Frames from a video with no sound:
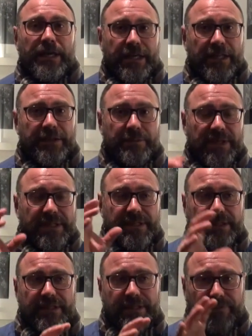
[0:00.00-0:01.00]
It
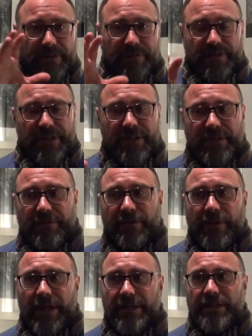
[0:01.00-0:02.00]
means 50
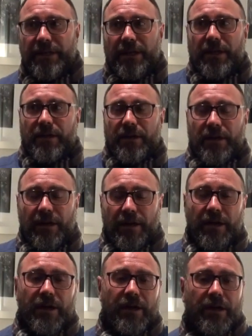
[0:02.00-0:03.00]
different
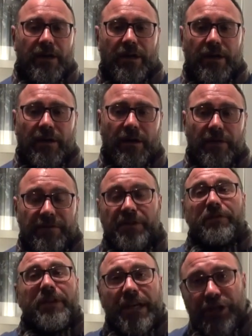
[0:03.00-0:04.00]

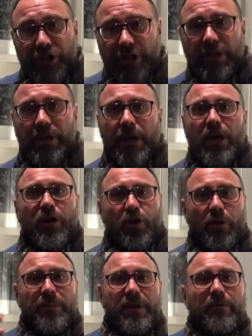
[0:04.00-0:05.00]
vinification
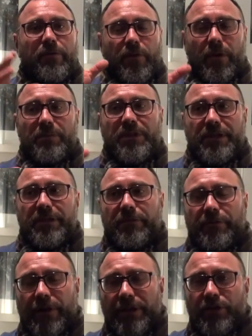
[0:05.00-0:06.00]
coming from
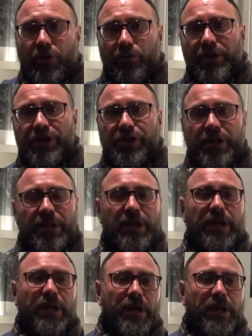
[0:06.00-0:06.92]
different origin,